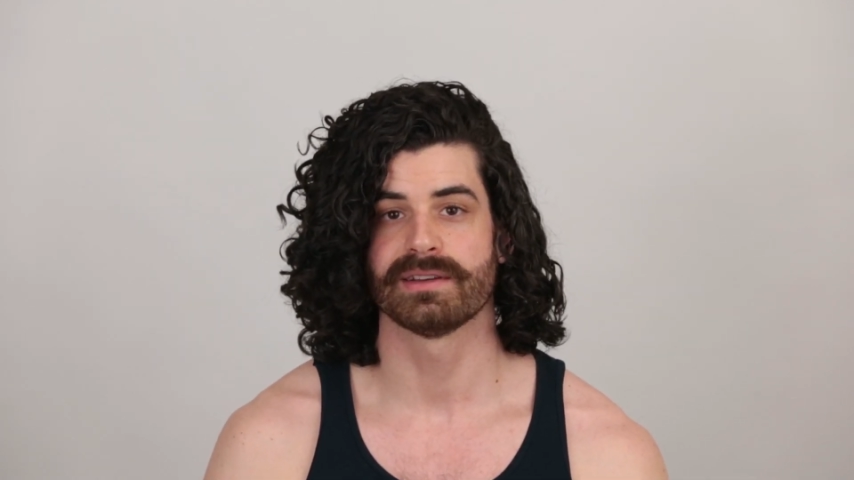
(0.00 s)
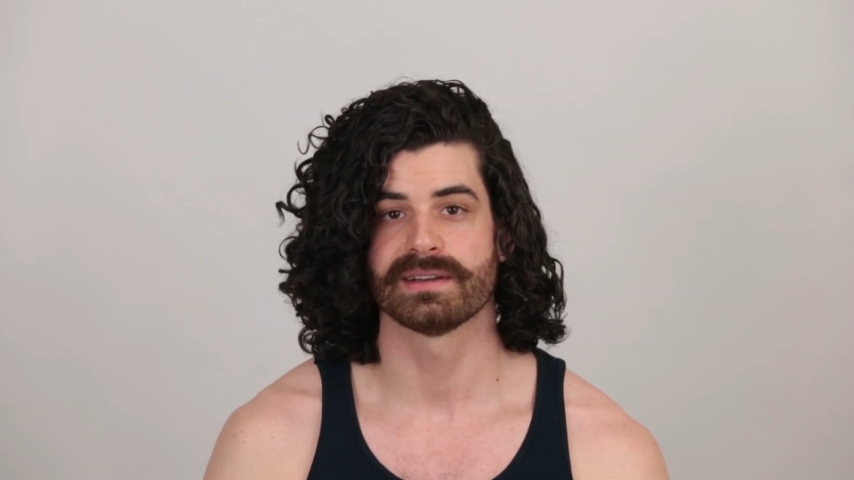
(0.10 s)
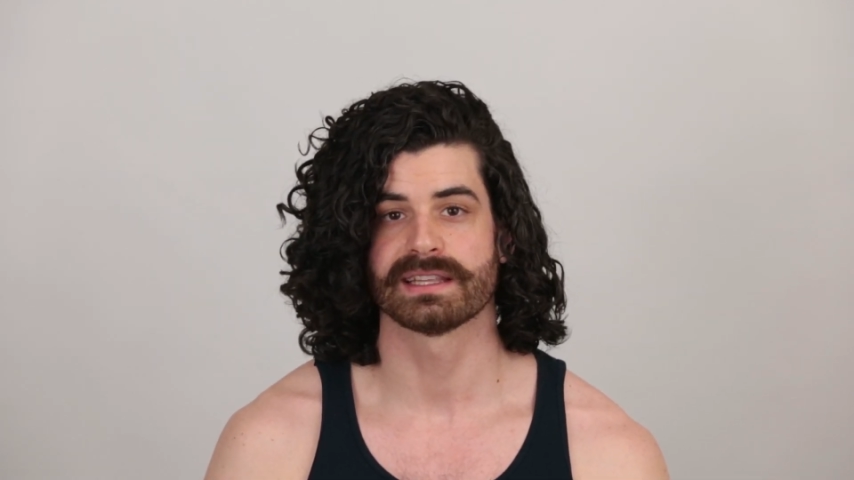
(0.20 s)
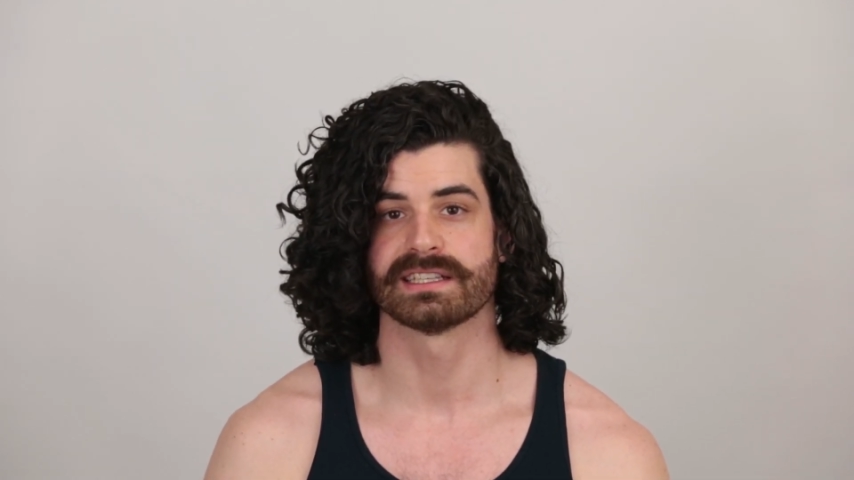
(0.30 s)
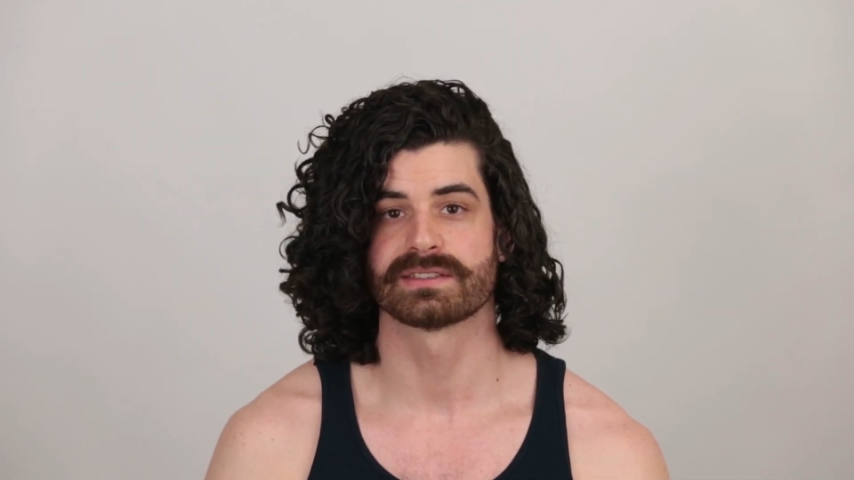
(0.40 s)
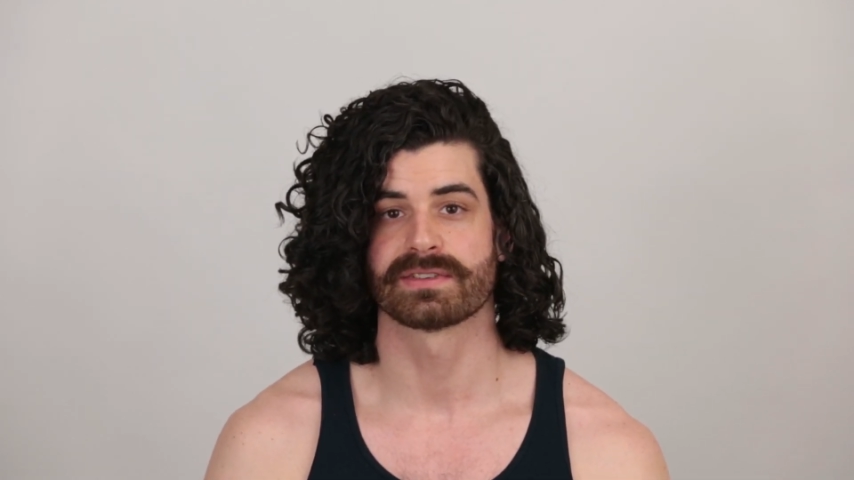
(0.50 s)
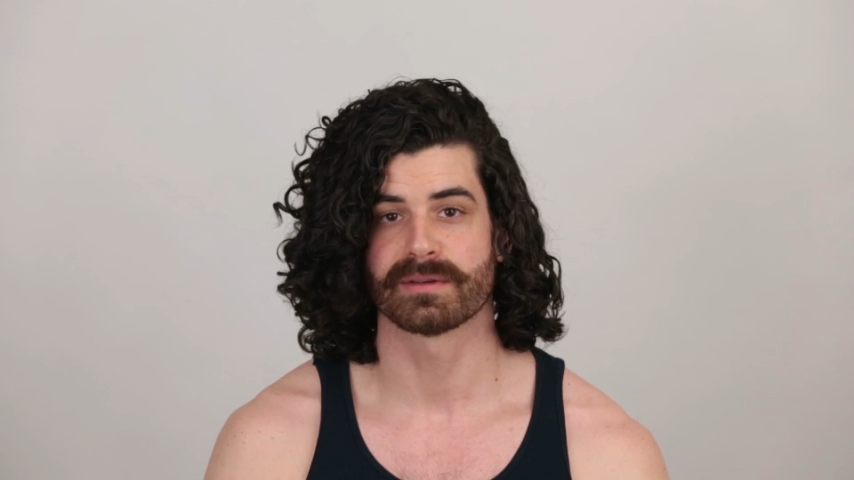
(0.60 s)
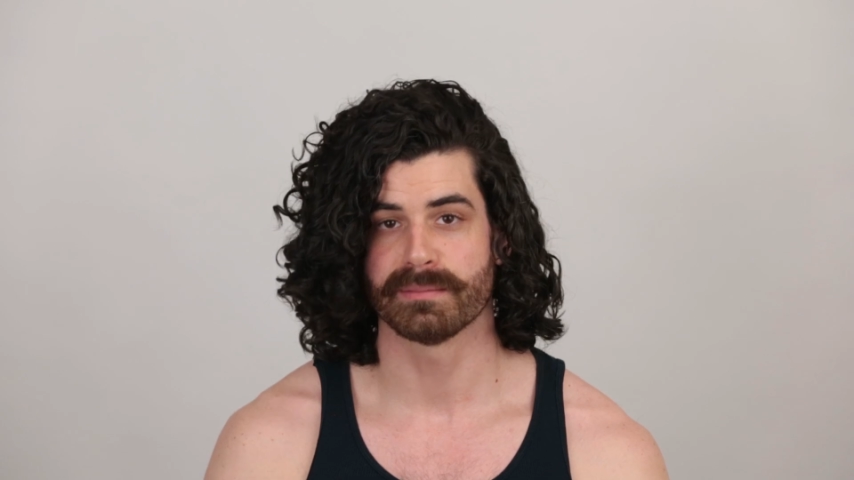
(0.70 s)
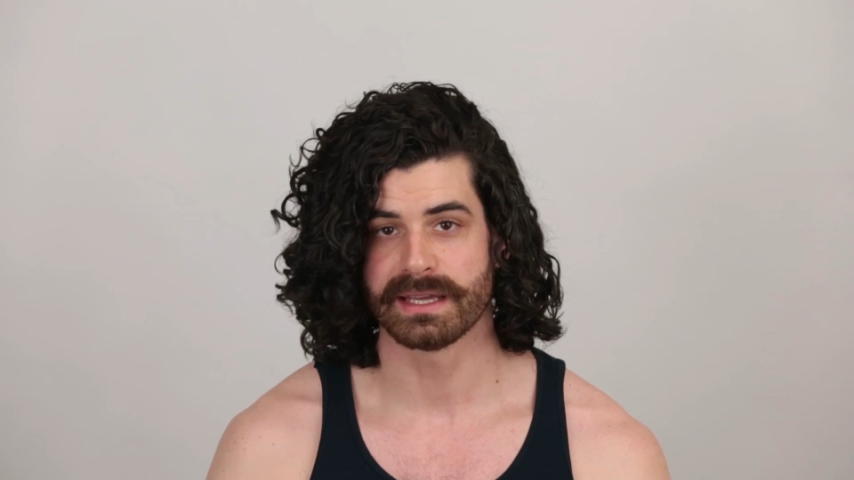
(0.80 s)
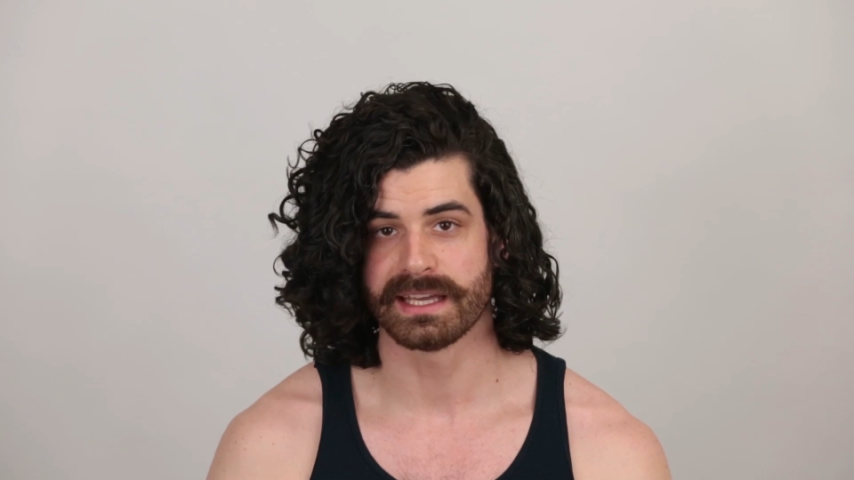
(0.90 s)
doing this for
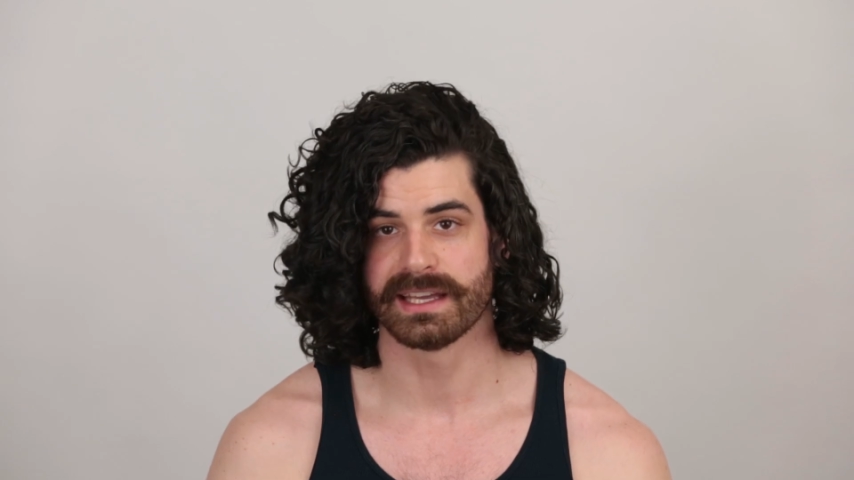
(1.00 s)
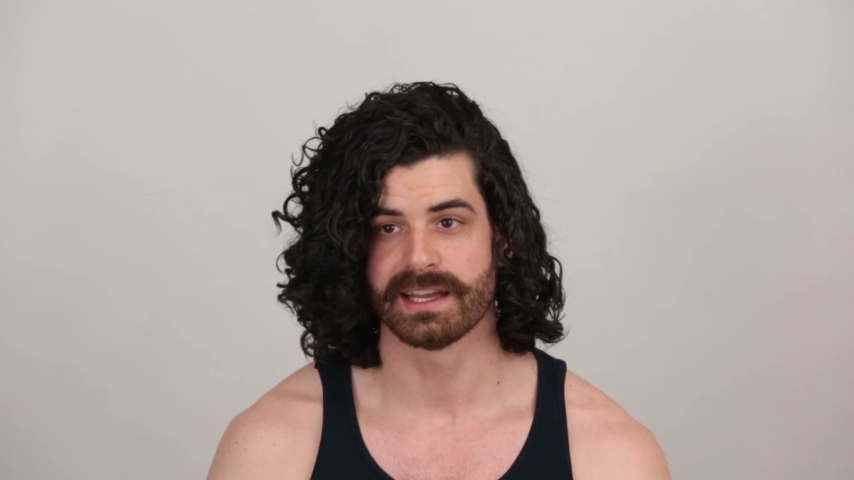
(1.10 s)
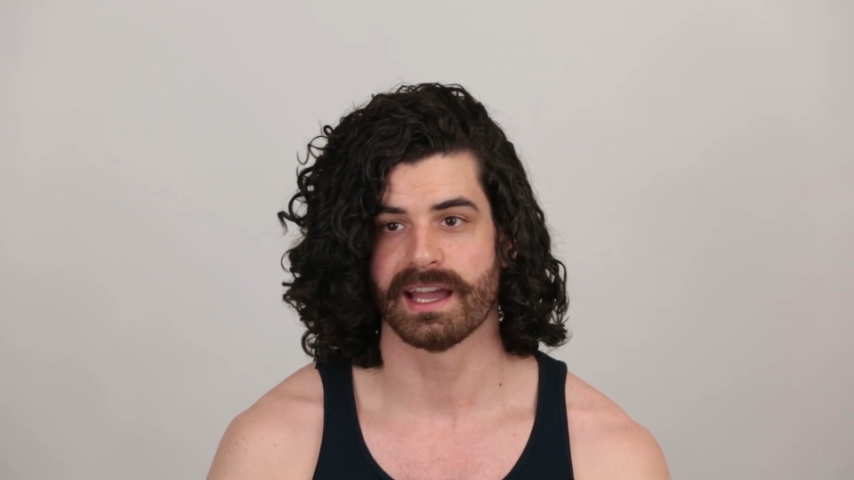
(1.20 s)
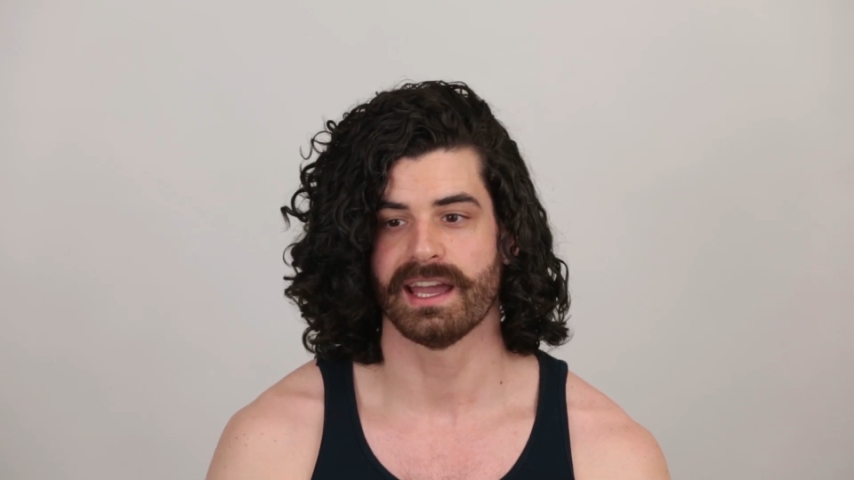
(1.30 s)
me,